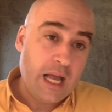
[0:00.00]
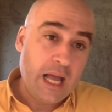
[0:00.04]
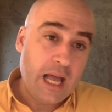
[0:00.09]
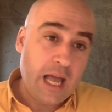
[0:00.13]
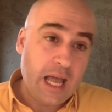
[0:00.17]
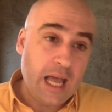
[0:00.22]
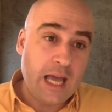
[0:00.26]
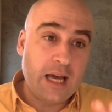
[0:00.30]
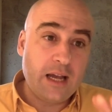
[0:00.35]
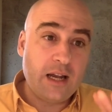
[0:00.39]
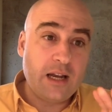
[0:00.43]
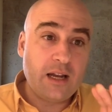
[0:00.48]

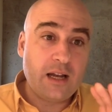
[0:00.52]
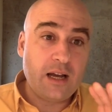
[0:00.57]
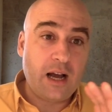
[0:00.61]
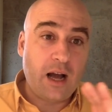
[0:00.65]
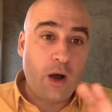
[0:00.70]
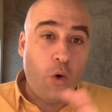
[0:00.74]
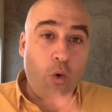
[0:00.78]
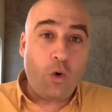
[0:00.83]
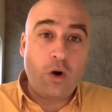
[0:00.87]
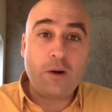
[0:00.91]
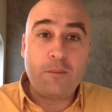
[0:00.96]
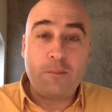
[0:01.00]
And
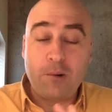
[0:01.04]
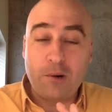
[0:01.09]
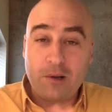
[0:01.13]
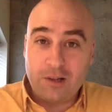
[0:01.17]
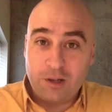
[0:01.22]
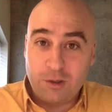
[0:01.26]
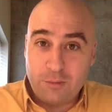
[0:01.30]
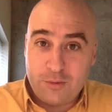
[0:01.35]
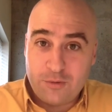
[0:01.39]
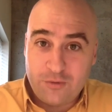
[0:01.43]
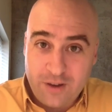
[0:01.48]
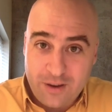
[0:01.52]
I want to put a
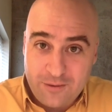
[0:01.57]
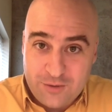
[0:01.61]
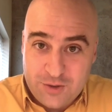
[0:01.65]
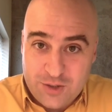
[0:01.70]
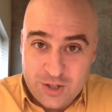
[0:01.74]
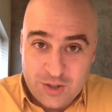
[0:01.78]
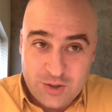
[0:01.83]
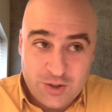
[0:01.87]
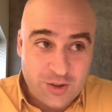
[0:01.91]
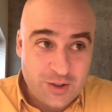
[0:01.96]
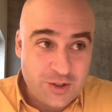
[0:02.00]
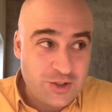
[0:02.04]
little bit of
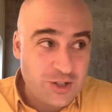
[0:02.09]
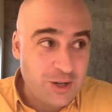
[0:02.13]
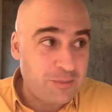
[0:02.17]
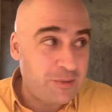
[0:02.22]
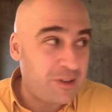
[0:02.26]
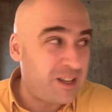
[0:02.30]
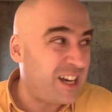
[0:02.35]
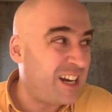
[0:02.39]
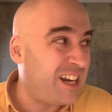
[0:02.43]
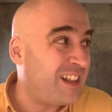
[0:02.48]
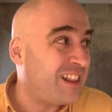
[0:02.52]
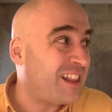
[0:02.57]
emphasis on the
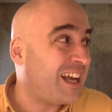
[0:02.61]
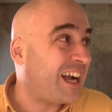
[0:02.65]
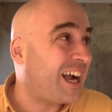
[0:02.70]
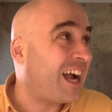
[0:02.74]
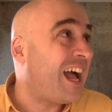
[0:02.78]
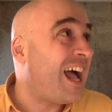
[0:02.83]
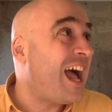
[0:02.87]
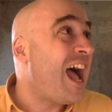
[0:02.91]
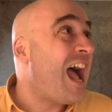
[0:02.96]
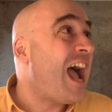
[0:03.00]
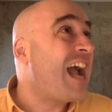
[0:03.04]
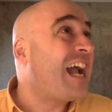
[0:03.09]
something, anything.
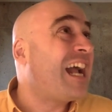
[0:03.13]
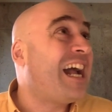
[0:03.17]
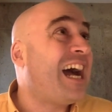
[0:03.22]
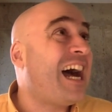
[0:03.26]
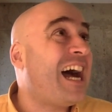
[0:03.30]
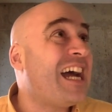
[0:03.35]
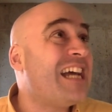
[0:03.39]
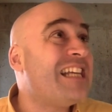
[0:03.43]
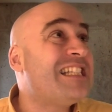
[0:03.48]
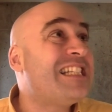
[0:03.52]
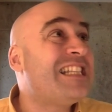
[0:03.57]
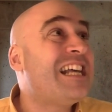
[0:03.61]

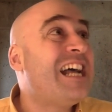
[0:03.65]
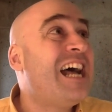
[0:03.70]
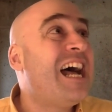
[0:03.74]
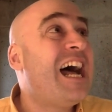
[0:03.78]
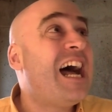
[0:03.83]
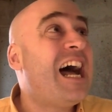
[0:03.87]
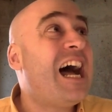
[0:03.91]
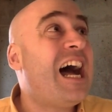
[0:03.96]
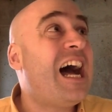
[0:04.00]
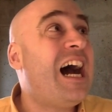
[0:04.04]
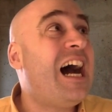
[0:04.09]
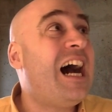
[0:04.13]
Guys,
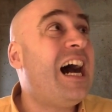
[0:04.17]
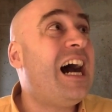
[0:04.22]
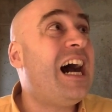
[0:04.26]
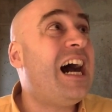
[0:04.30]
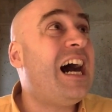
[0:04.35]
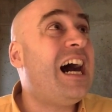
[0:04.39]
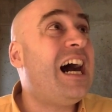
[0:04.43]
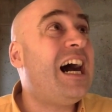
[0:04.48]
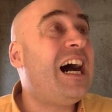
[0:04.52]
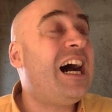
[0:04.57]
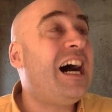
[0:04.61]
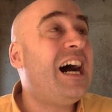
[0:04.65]

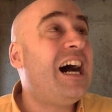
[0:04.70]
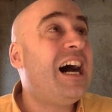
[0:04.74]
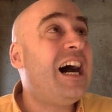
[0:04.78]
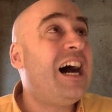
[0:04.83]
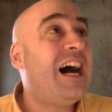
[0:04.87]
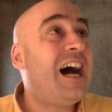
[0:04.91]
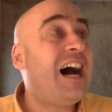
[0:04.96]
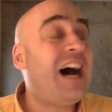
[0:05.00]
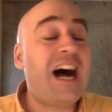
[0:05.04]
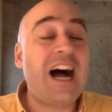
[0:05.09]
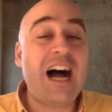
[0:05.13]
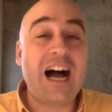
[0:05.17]
I
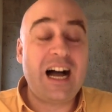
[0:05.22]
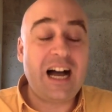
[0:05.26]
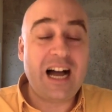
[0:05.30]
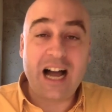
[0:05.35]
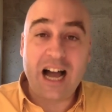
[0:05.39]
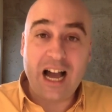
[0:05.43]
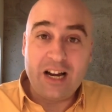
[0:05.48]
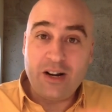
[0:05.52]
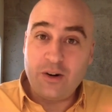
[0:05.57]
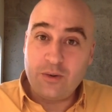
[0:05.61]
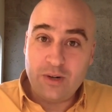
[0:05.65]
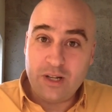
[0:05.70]

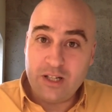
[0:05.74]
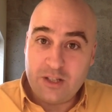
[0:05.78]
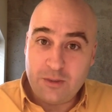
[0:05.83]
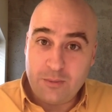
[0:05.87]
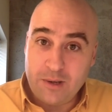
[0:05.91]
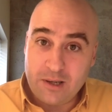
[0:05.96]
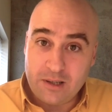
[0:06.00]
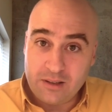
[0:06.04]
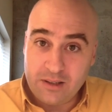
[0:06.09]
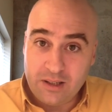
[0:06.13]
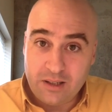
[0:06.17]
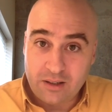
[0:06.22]
don't need to
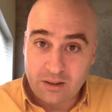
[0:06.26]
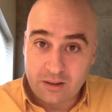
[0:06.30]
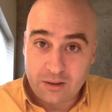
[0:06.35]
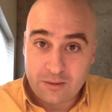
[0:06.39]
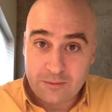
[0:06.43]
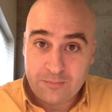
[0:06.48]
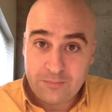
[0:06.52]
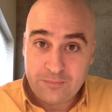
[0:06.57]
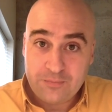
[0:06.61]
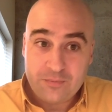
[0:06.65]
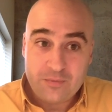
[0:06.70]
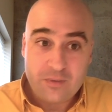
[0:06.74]
be a leader.
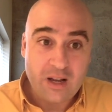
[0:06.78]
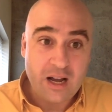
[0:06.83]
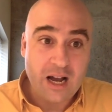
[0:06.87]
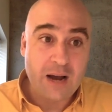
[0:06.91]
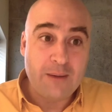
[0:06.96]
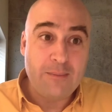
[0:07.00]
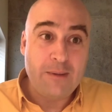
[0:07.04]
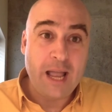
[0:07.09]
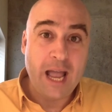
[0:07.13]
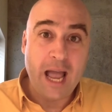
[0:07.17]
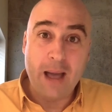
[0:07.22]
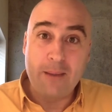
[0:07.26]

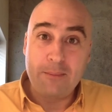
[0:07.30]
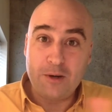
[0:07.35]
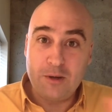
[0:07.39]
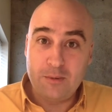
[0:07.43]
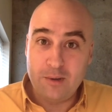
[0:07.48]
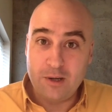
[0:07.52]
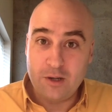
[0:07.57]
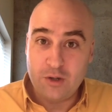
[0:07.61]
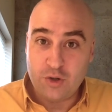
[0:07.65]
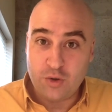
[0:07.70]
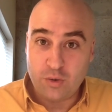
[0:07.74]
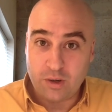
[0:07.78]
I'd be happy to
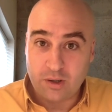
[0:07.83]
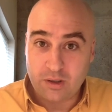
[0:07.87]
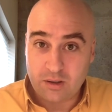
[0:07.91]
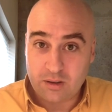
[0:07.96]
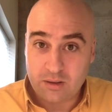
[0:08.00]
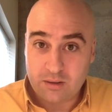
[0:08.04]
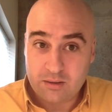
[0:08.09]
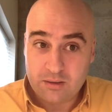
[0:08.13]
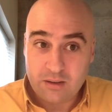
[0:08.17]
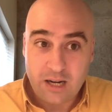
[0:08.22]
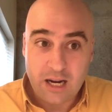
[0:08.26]
be a joiner.